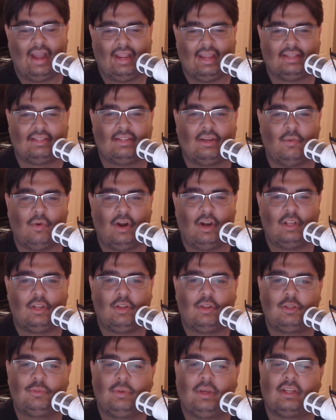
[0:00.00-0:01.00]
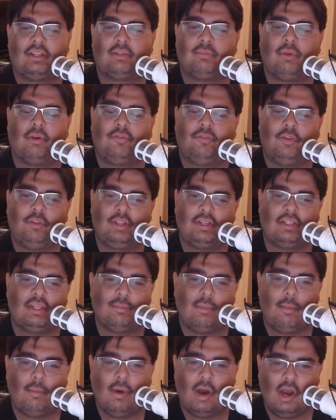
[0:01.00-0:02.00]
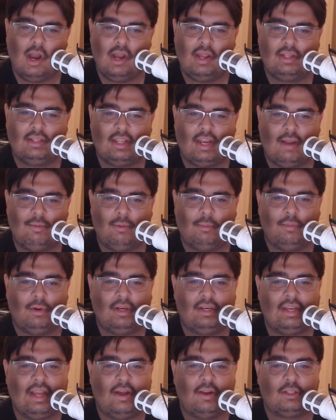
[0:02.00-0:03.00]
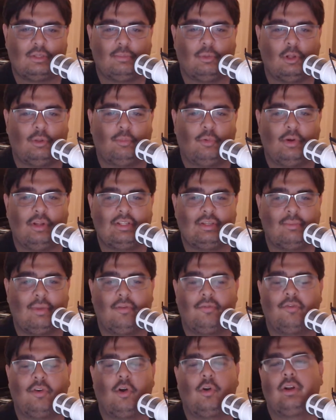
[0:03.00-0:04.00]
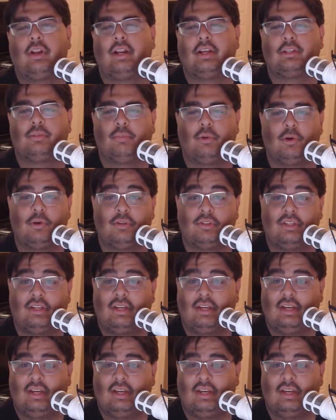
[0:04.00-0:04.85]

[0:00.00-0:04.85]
guess I wanted to do this because there's been a few things on my mind that I've been putting down as bullet points in my phone, and I suppose,